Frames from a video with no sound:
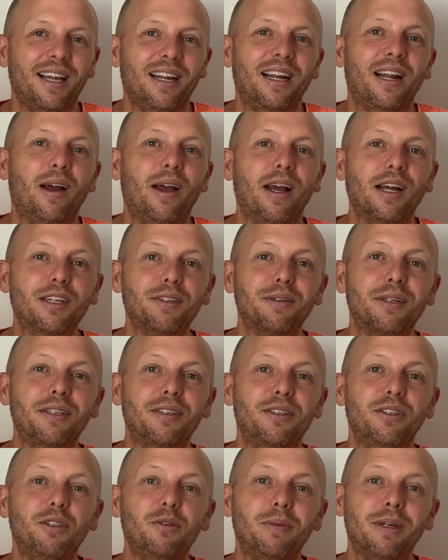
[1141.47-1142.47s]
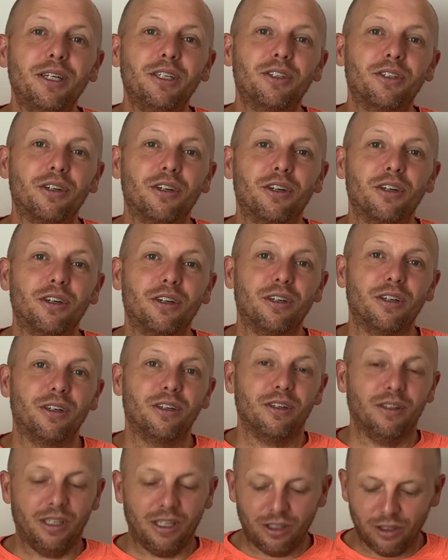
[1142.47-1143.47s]
Now, X-rays do make sure
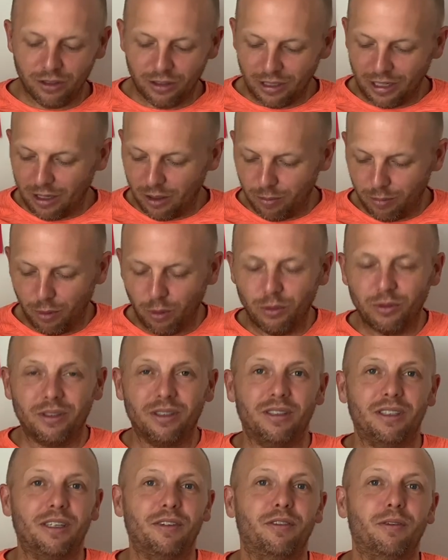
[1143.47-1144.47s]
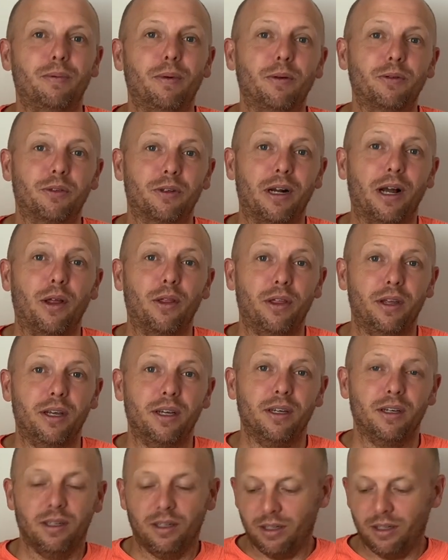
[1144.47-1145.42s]
they looked at our bones to see if the bones are healthy.